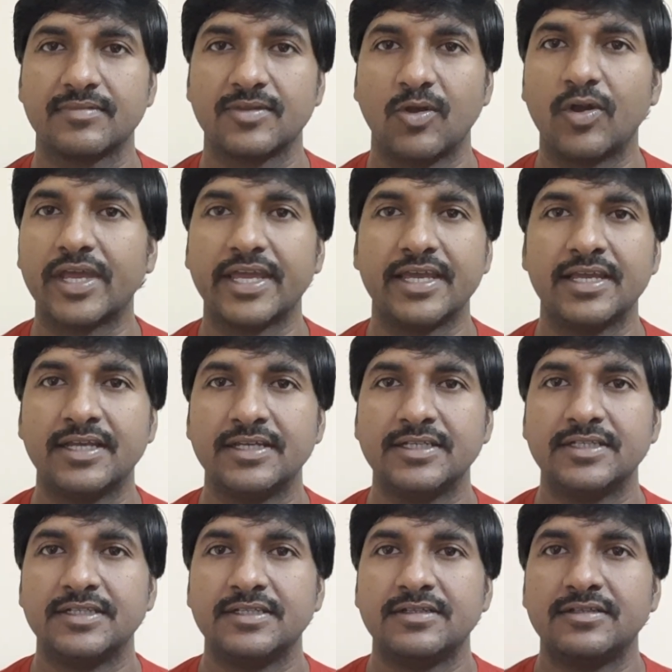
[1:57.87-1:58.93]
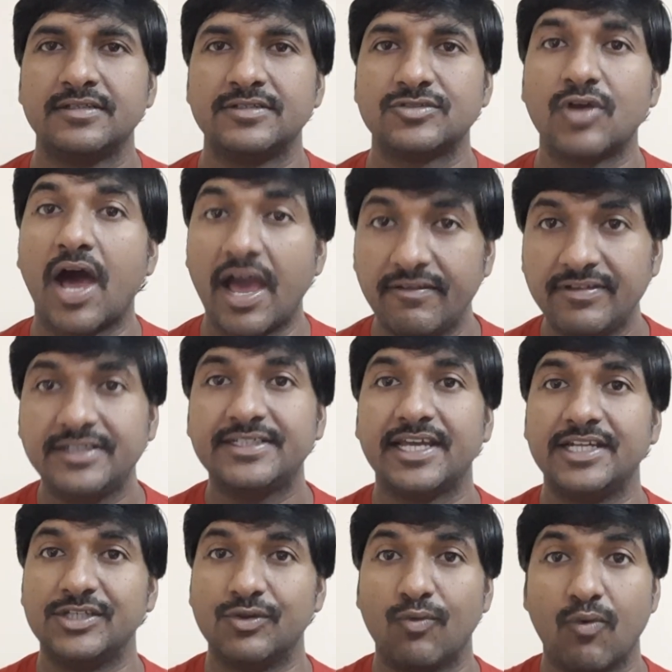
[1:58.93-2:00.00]
Okay. So I will tell
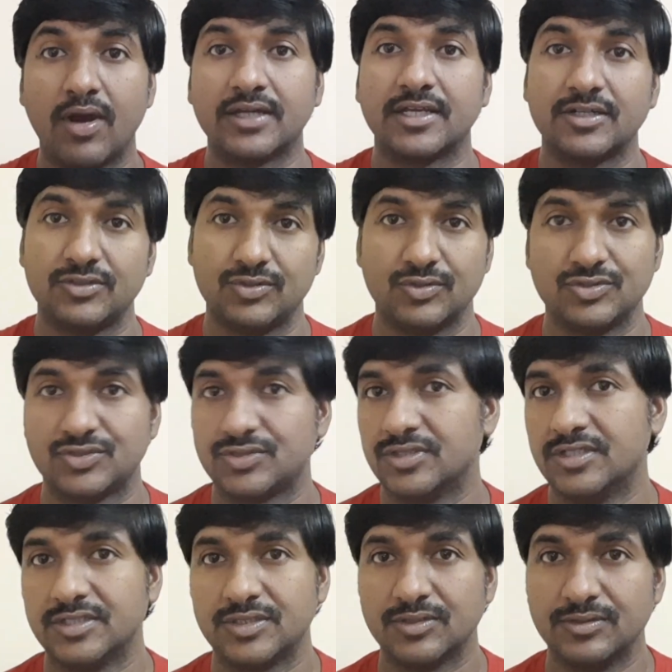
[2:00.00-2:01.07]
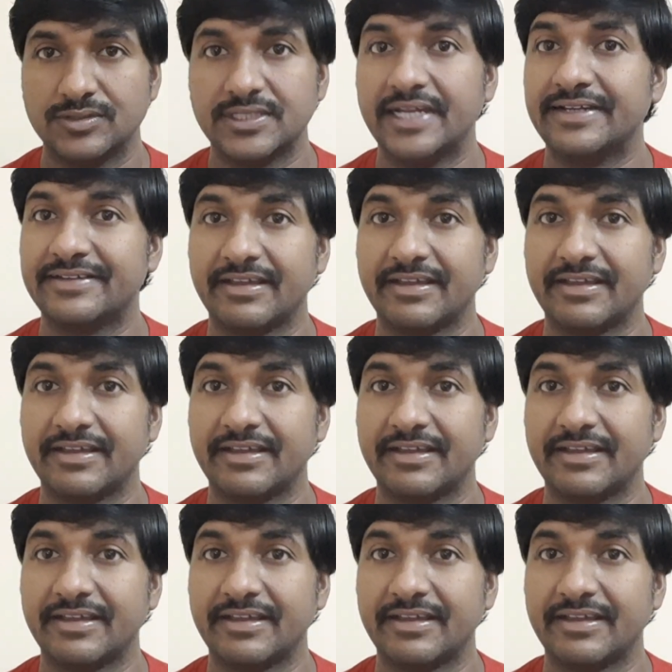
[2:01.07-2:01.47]
you what are those tools and